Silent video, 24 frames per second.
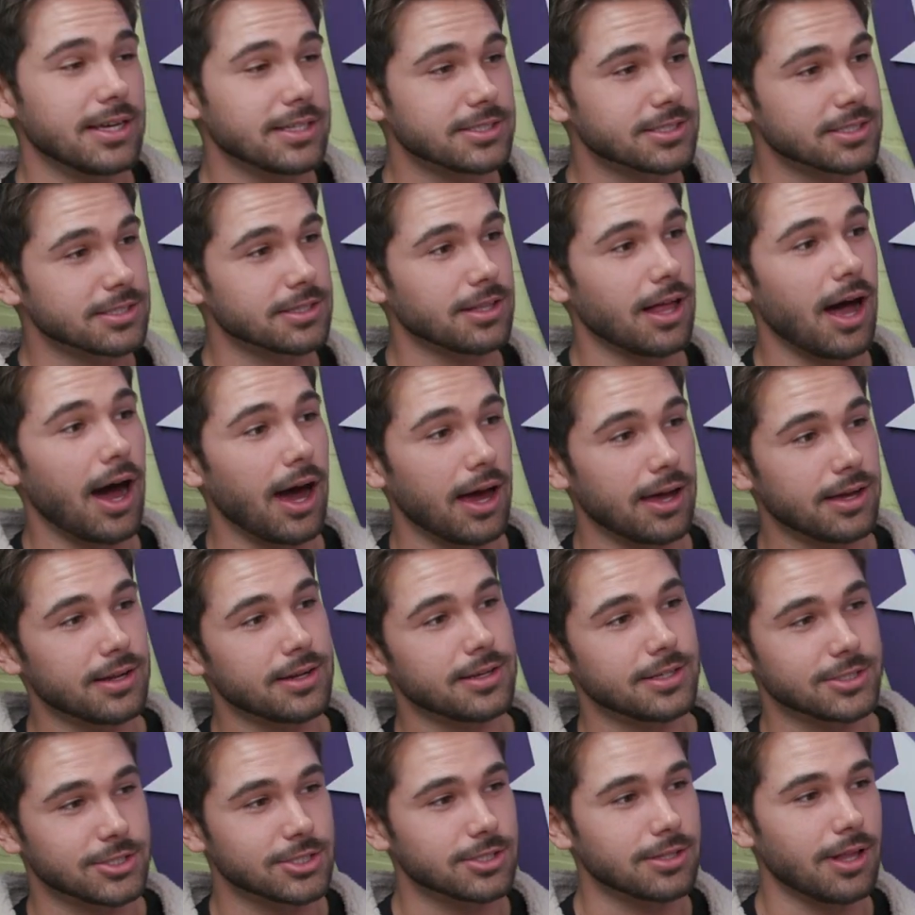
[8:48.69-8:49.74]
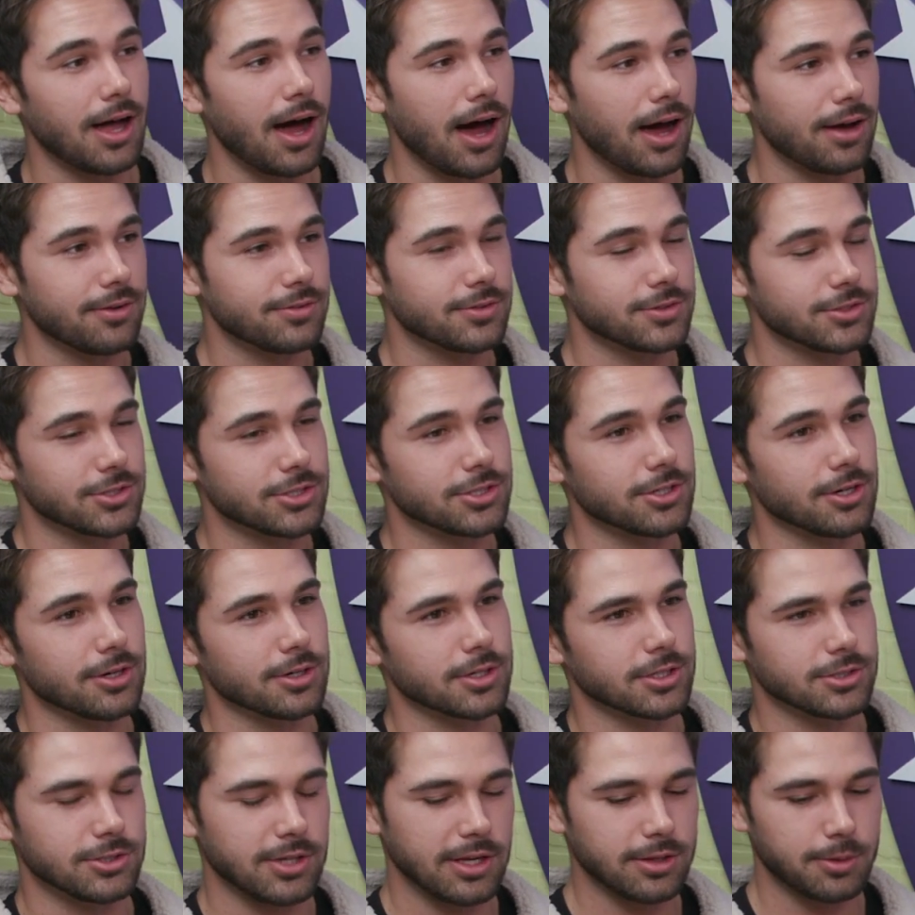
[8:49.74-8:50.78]
crazy. a lot. That is it's crazy. a lot for sure
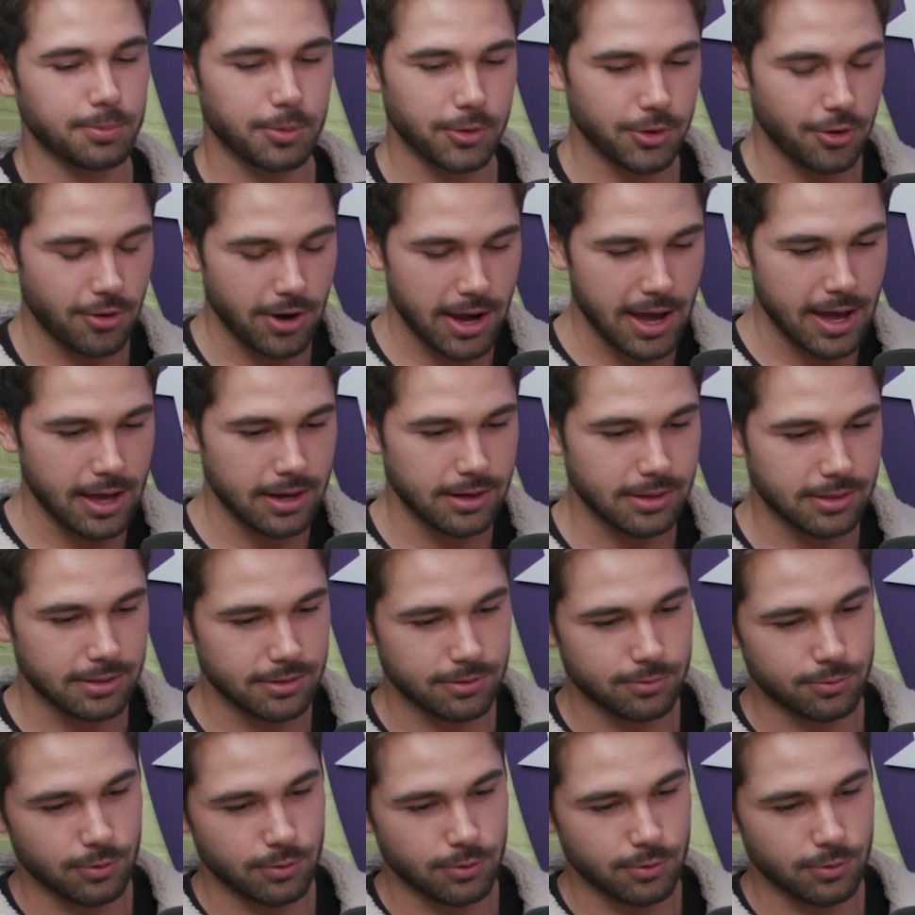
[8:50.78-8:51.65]
because you had to put your head in